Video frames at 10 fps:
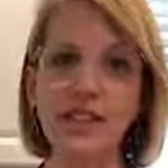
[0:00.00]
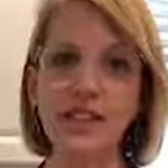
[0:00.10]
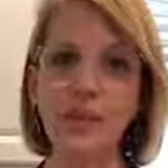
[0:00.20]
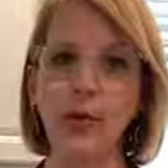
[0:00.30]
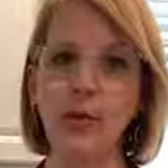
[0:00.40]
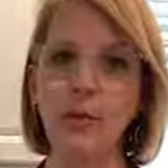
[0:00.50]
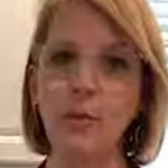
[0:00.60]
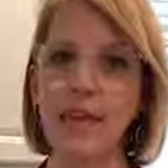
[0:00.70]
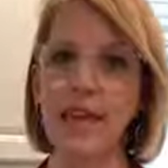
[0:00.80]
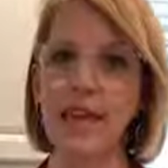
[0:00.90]
The
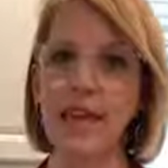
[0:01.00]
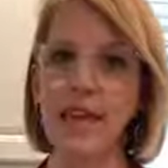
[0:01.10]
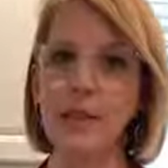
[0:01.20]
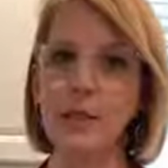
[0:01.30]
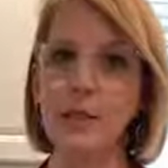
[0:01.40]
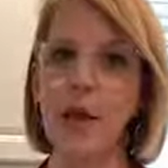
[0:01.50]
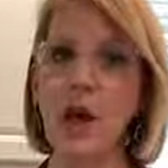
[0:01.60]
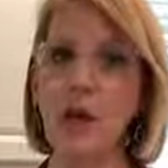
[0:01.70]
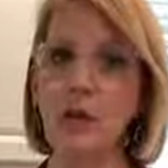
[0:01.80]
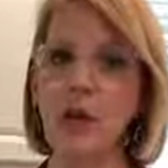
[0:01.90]
recipe is
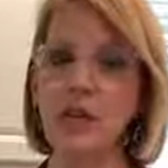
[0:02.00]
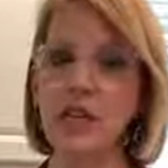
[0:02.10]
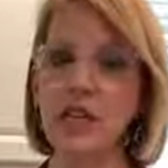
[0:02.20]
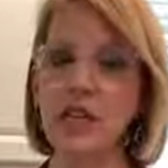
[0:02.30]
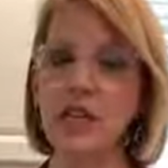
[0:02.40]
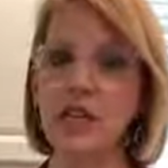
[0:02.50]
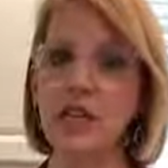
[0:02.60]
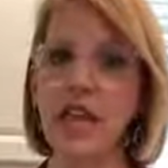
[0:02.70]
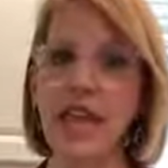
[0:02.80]
posted